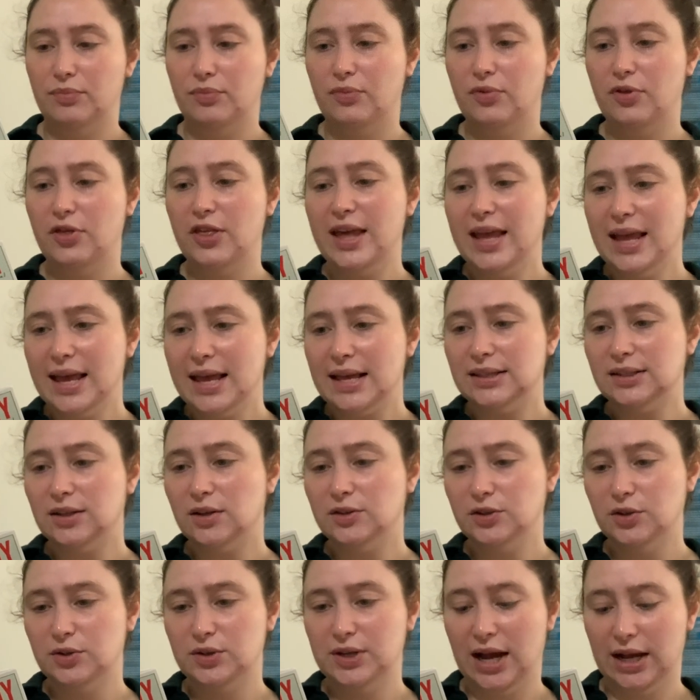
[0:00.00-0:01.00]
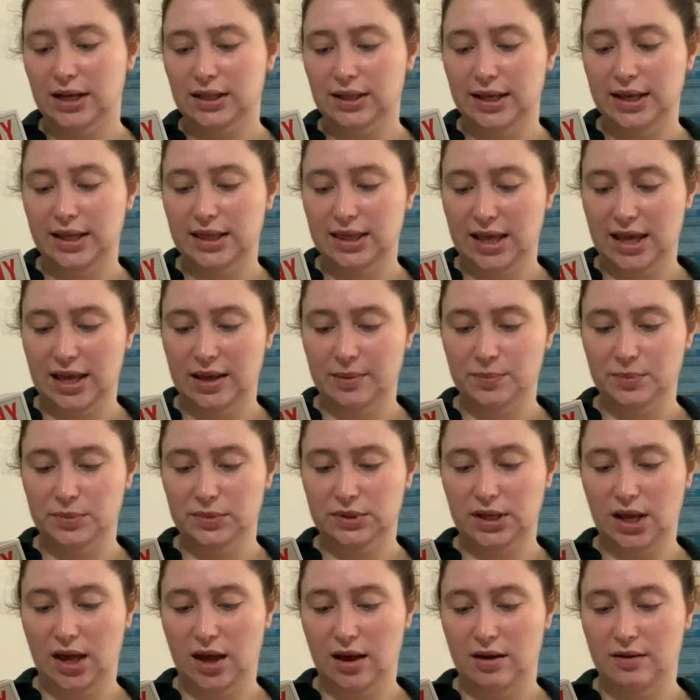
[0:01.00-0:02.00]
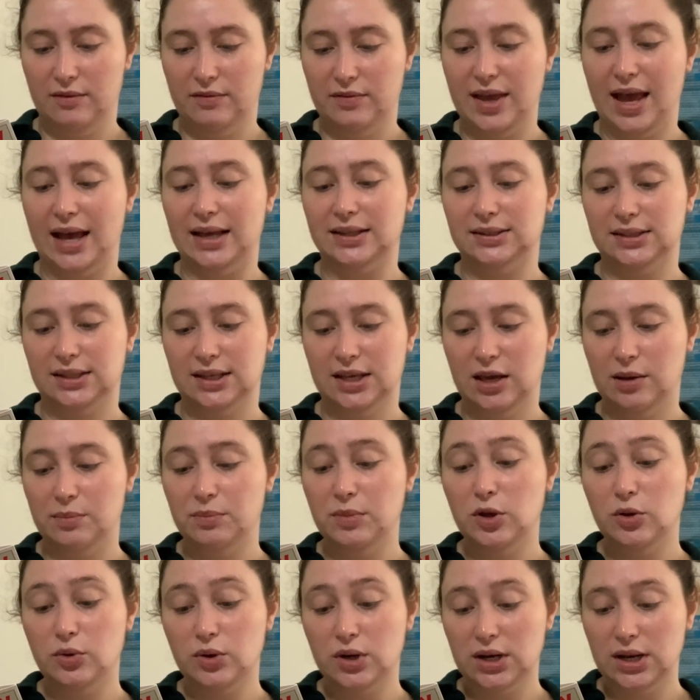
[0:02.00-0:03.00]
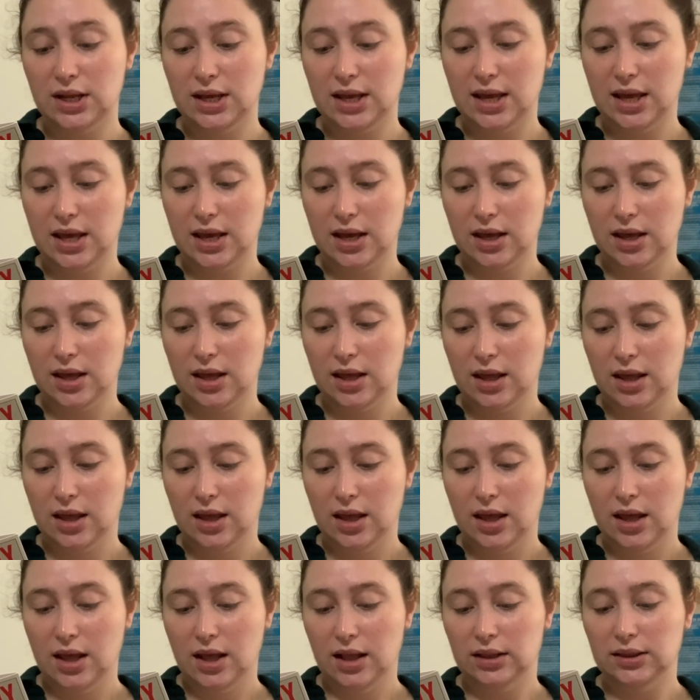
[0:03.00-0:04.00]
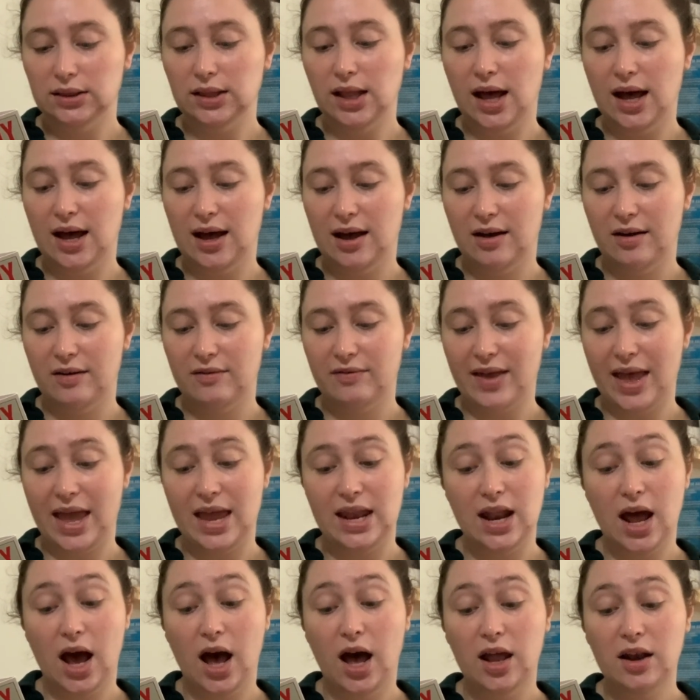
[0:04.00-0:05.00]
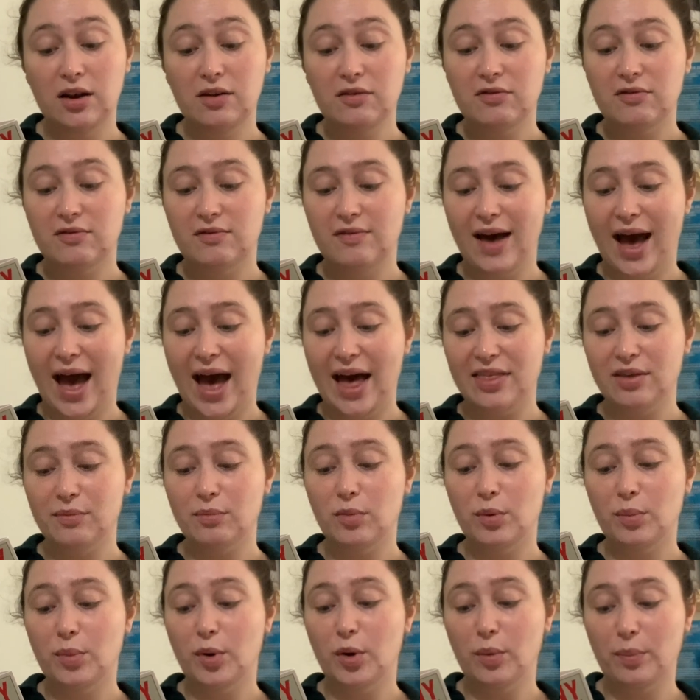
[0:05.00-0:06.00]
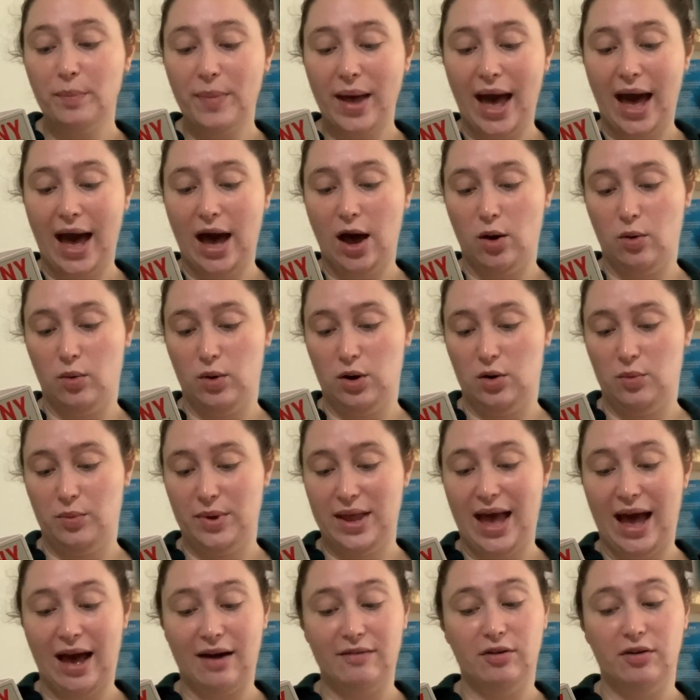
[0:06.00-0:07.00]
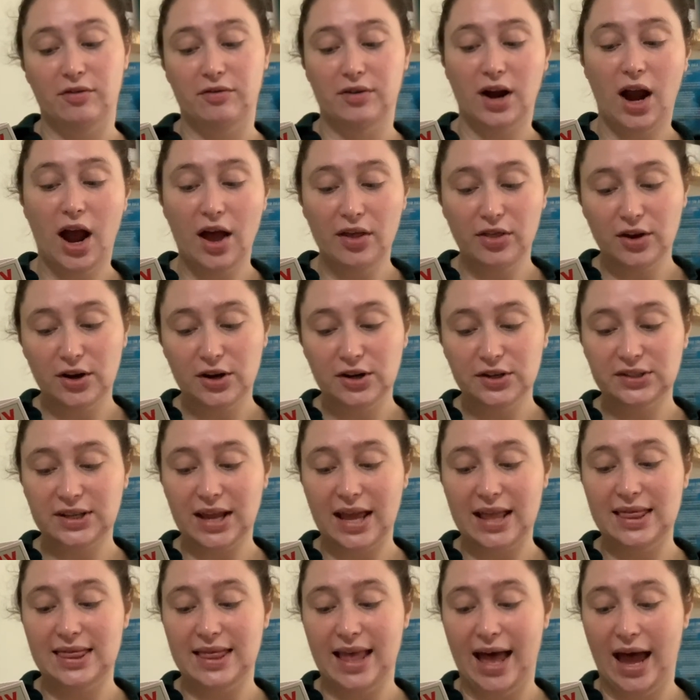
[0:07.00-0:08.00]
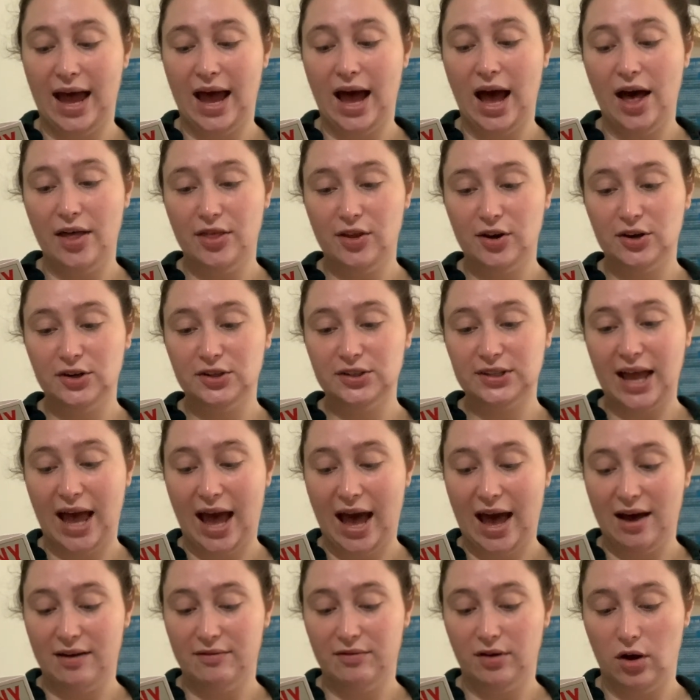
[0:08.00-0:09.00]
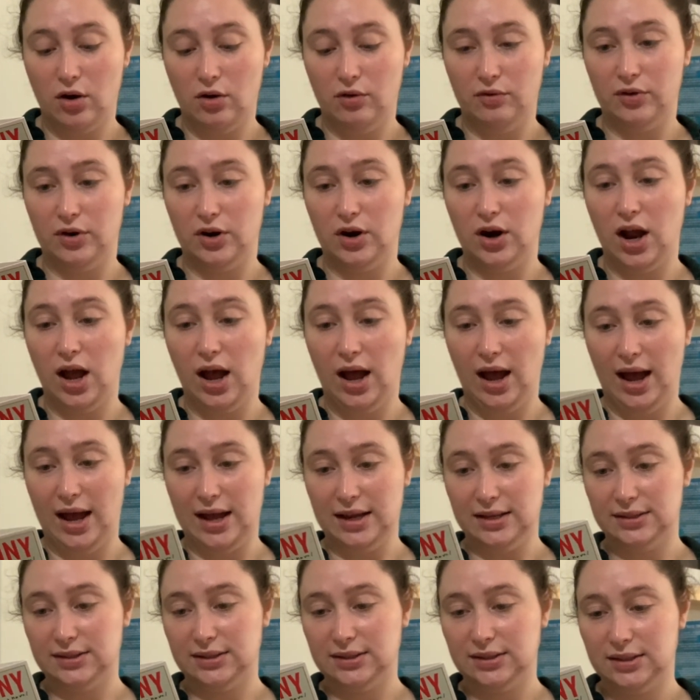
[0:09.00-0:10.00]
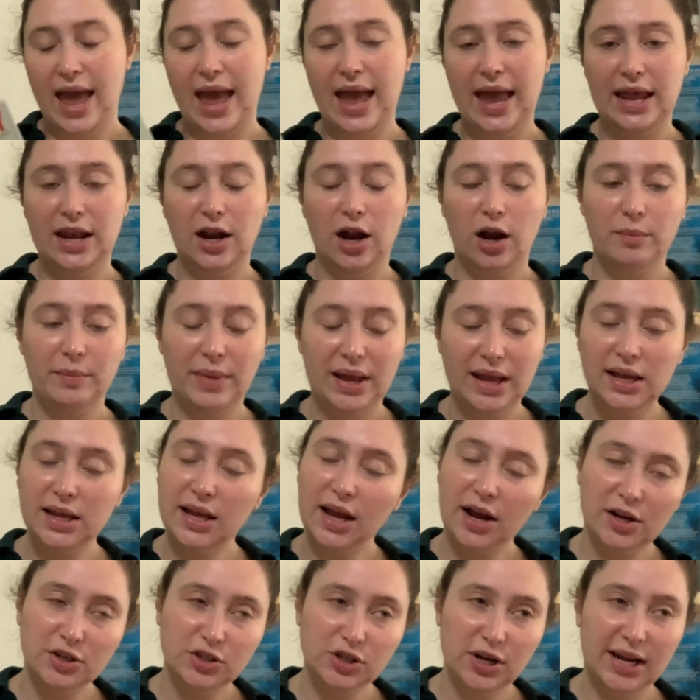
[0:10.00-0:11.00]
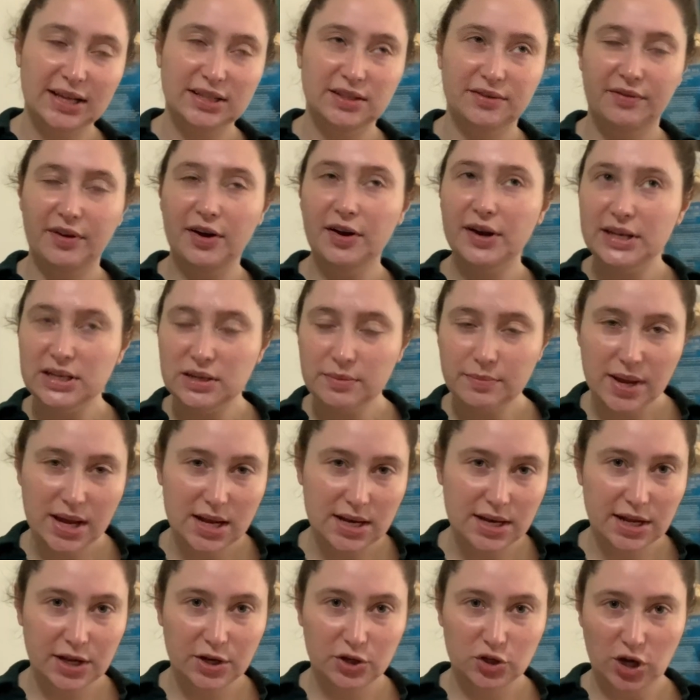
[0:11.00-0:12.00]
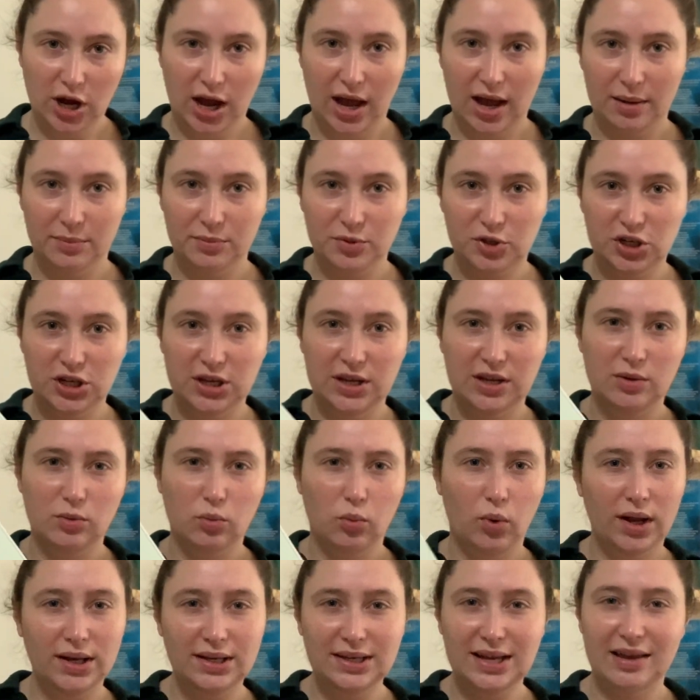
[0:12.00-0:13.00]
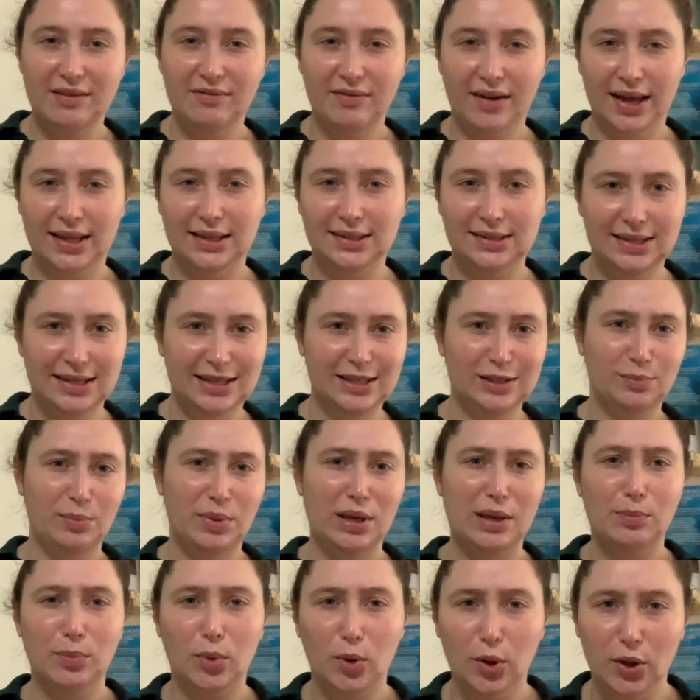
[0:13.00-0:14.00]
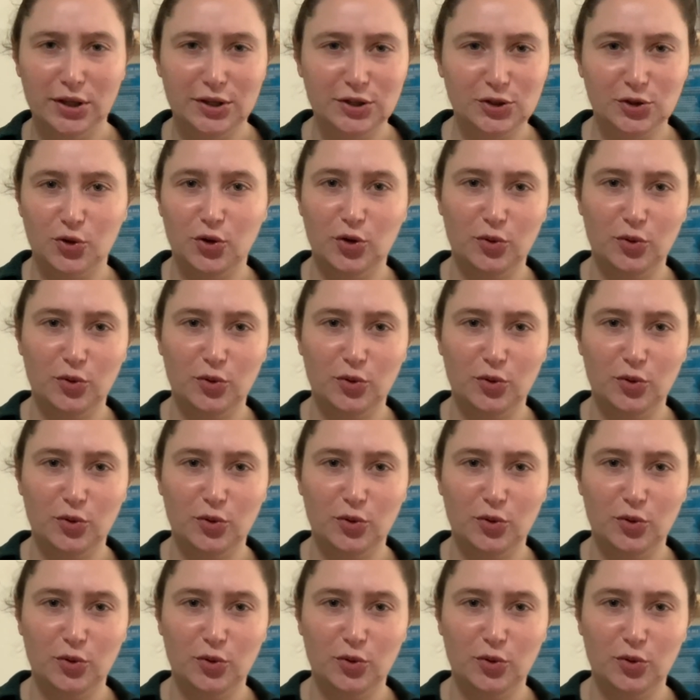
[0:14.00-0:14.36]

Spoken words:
think it's also tackling themes of, yes, community, love, and unfathomable power we have over others and that others have over us. And our main character has a very demanding job. She one day finds these people, this